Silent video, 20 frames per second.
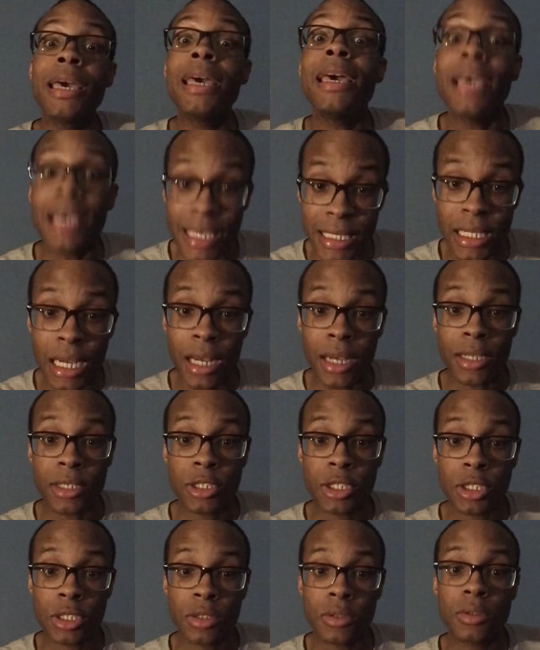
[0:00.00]
is
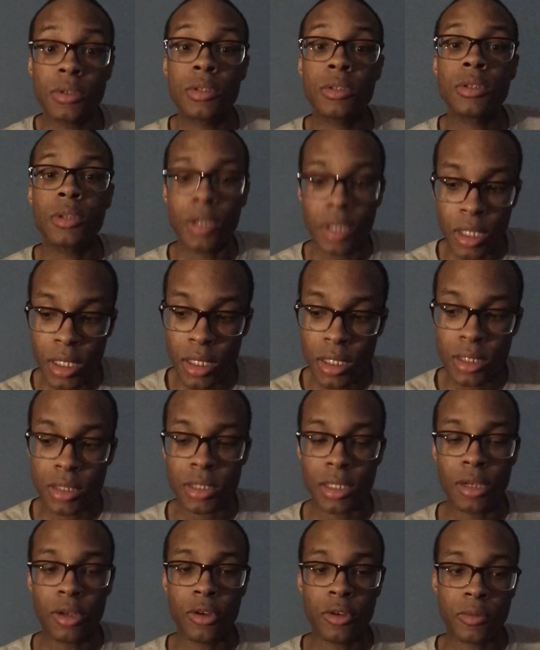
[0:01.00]
us.
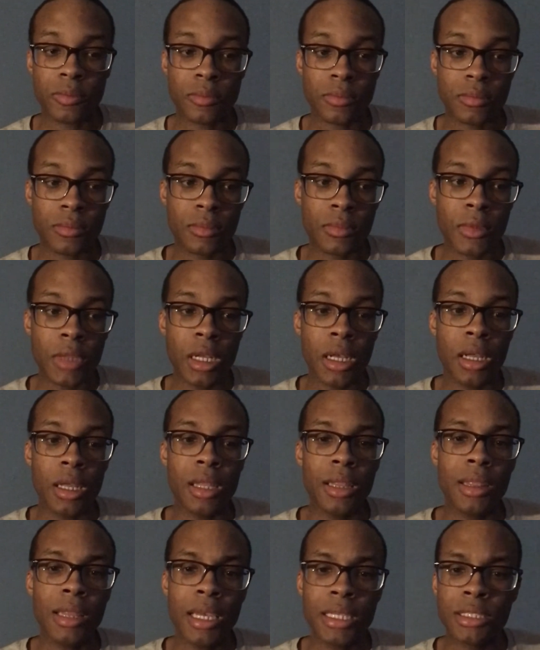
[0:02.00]
So
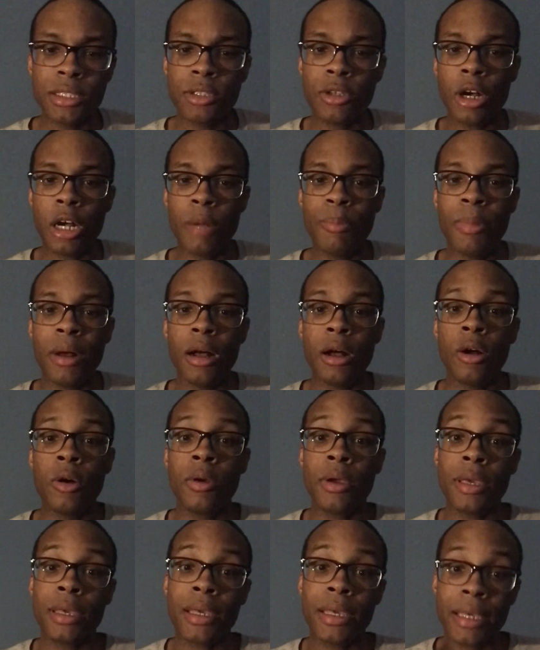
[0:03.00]
let's talk about
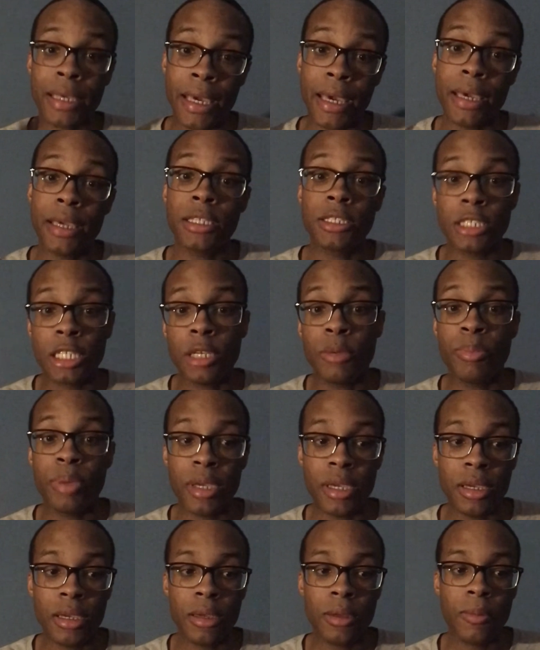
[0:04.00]

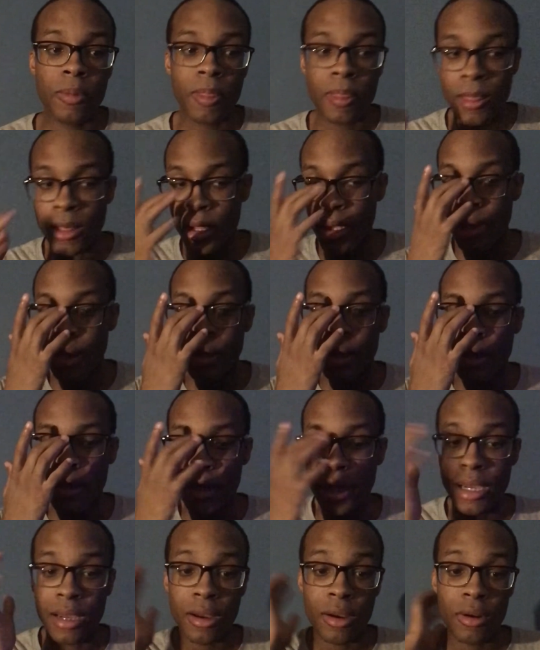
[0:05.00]
KCP.
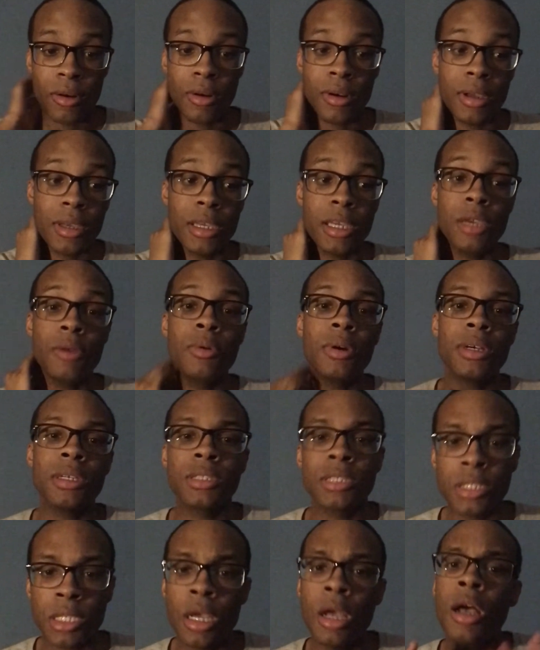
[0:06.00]
Now, he
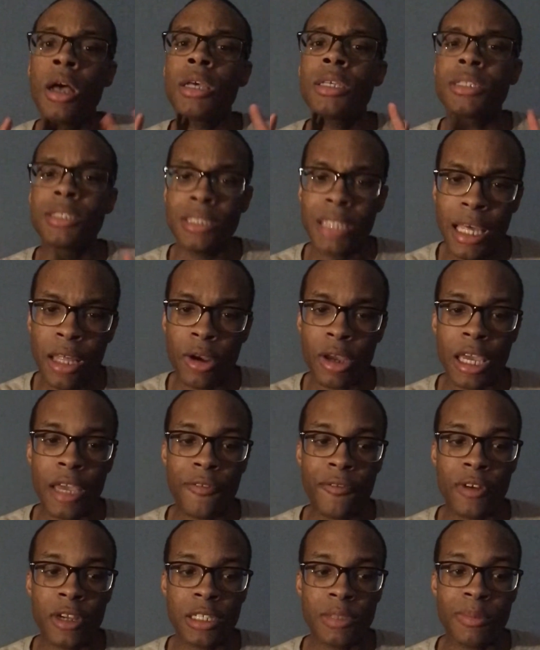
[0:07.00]
was slightly okay
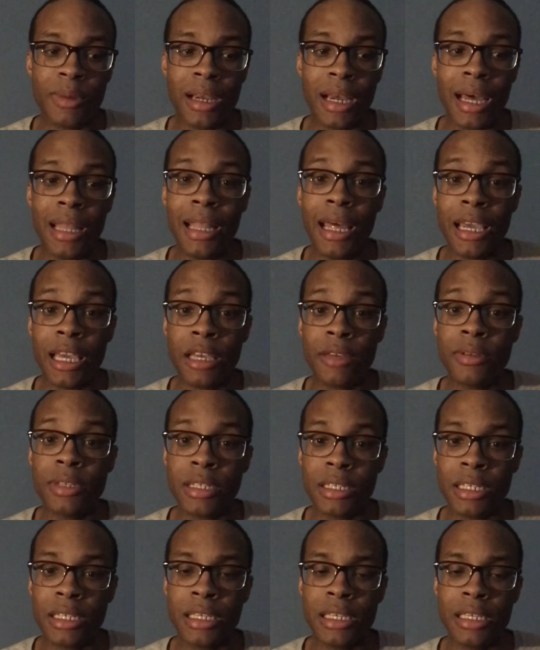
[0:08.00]
for us, but I like
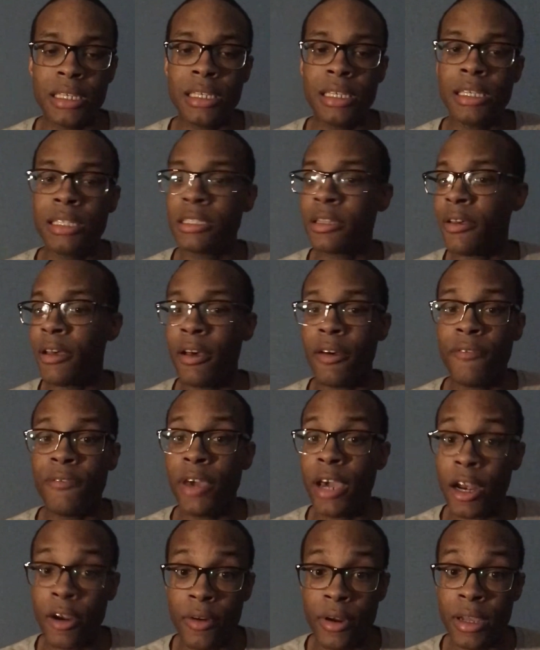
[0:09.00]
him. He's a
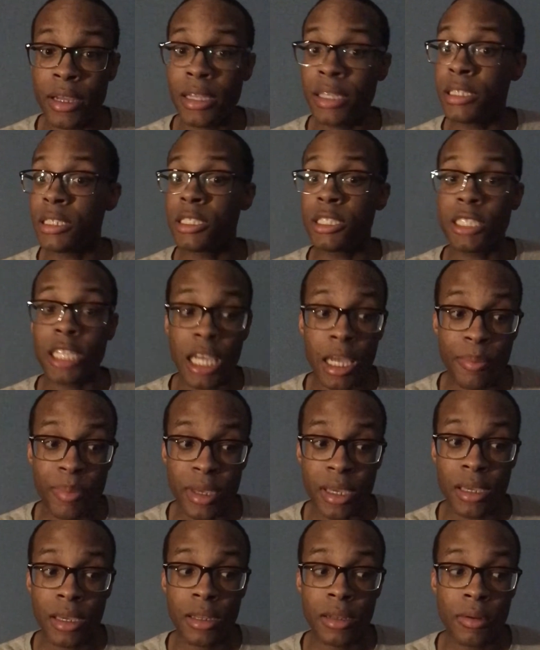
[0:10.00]
veteran. He's a
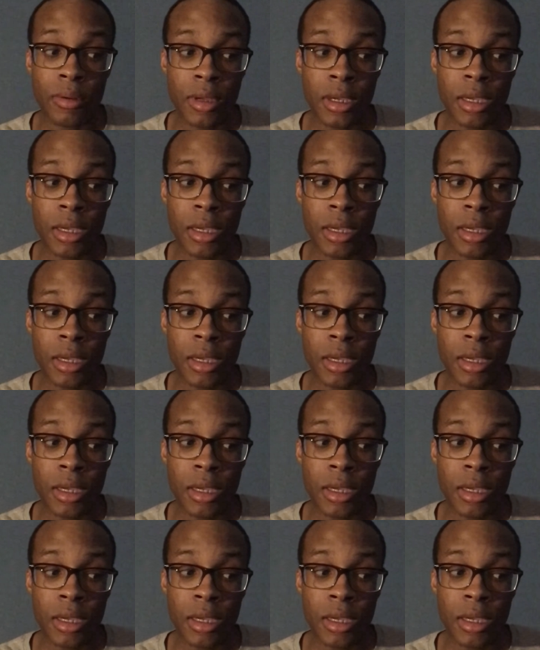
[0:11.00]
champion.